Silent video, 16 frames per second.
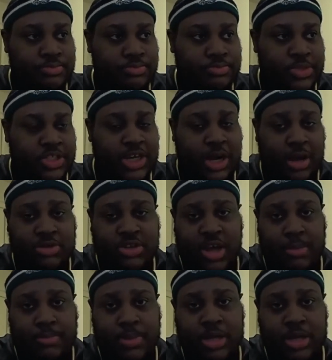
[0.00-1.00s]
Shout out to
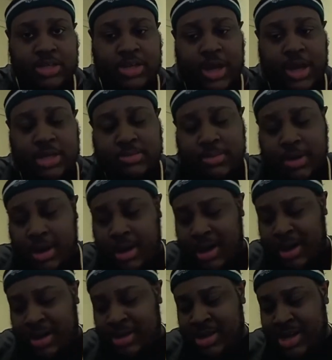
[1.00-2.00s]
that bitch-ass
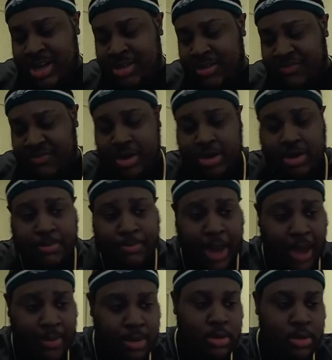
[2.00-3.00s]
motherfucking
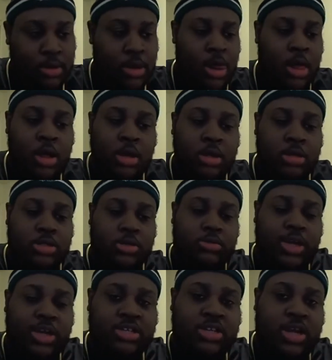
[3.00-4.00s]
Babbitt. Until
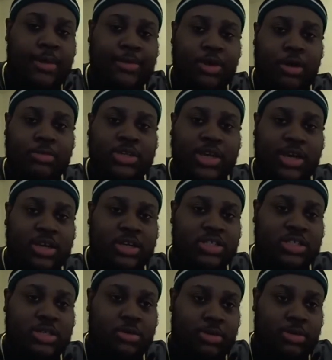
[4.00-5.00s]
next time, y'all, I'm checking the
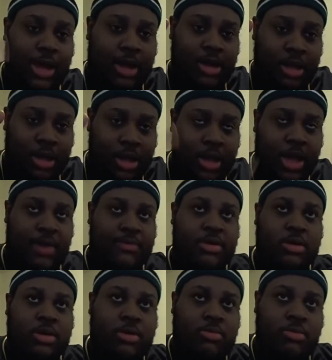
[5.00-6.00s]
shit on out of here. Have a
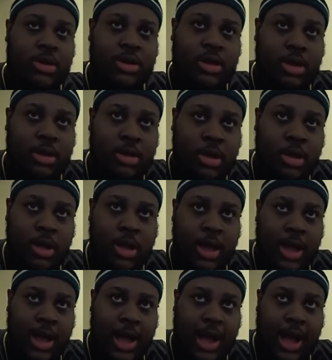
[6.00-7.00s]
good one and
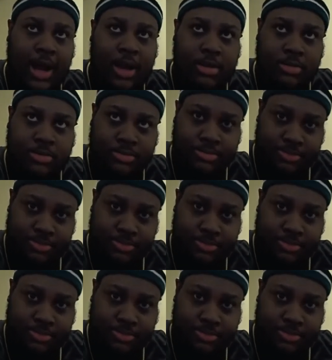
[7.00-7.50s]
holla.